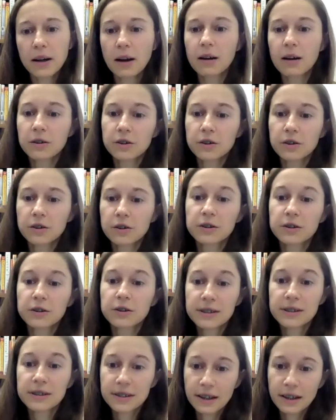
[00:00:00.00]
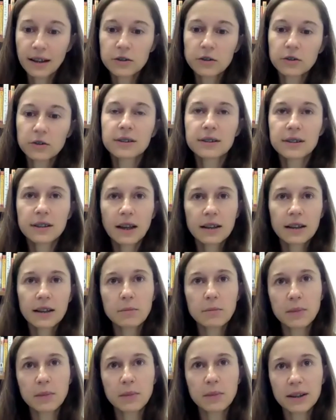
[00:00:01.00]
not understand that. So
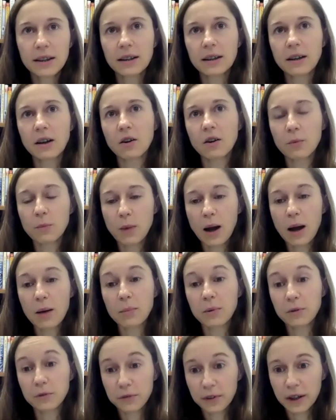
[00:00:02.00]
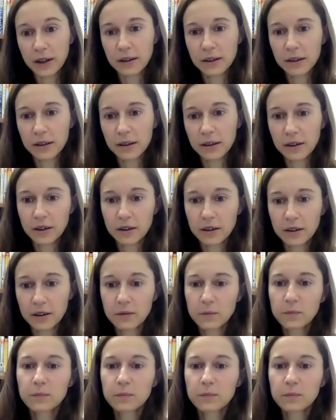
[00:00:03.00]
instead they may think, oh, I'm a failure.